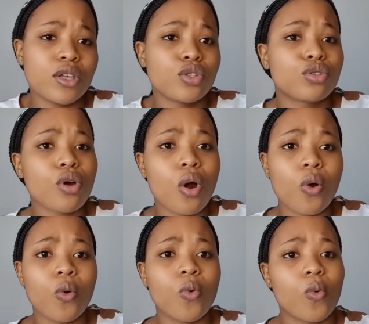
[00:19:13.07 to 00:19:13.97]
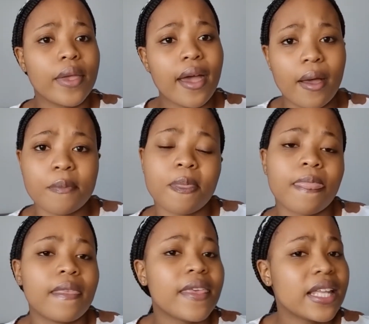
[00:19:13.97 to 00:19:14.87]
So yeah,
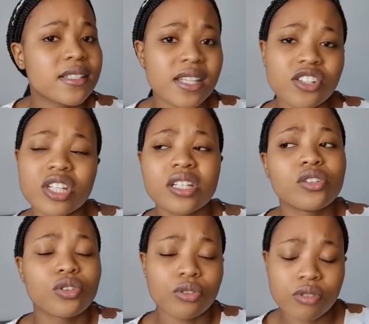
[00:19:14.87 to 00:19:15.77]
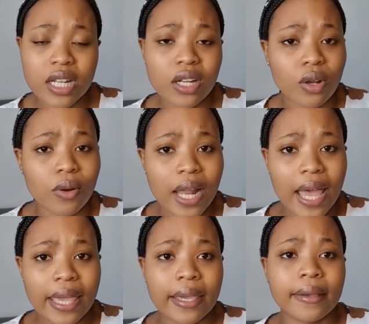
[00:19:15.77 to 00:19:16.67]
the incision usually
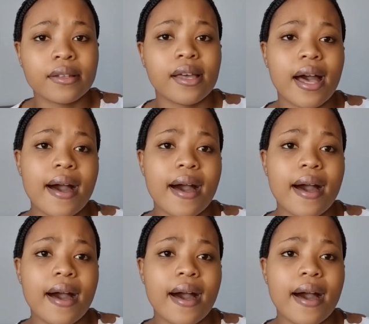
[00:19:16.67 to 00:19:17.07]
low-lying,